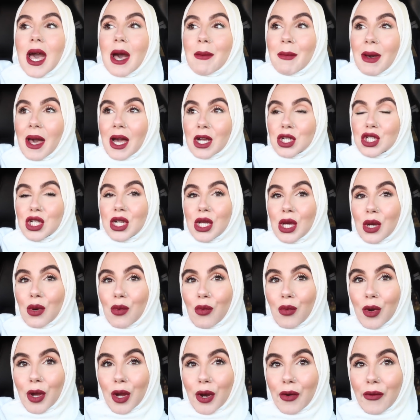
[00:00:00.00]
I'm actually
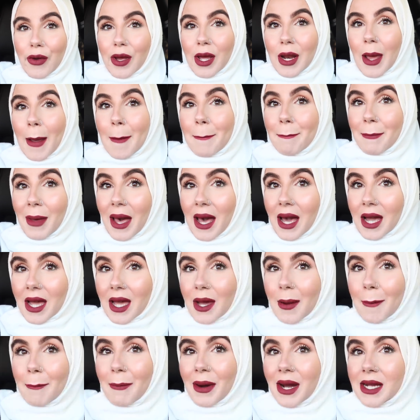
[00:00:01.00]
wearing a
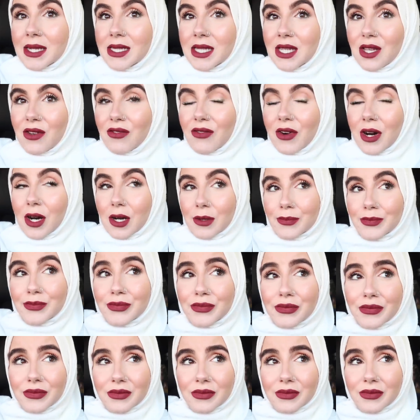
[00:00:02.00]
MAC by Diva.